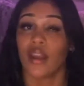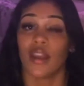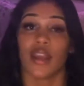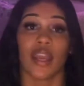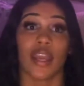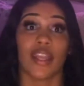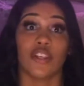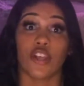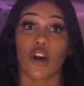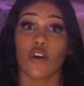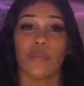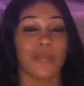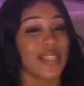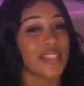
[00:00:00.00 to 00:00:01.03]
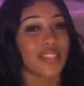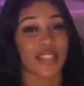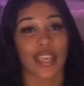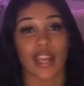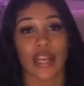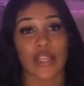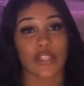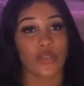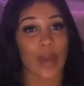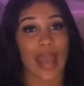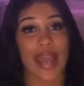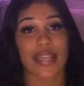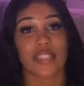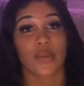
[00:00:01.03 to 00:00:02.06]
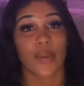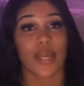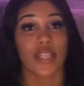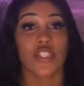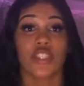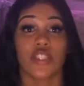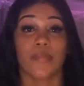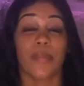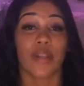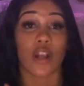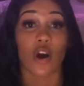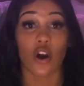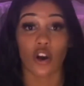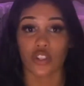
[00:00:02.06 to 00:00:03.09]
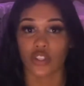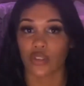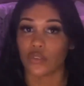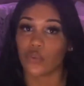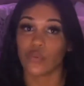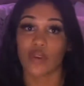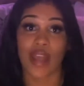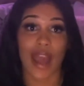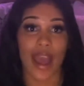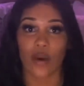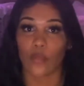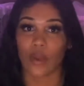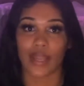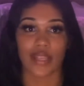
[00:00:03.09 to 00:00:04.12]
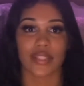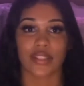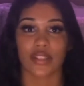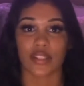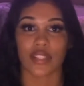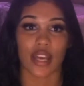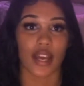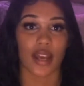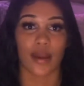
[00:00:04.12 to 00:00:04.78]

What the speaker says: And don't be scared to ask questions, but also do not waste their time.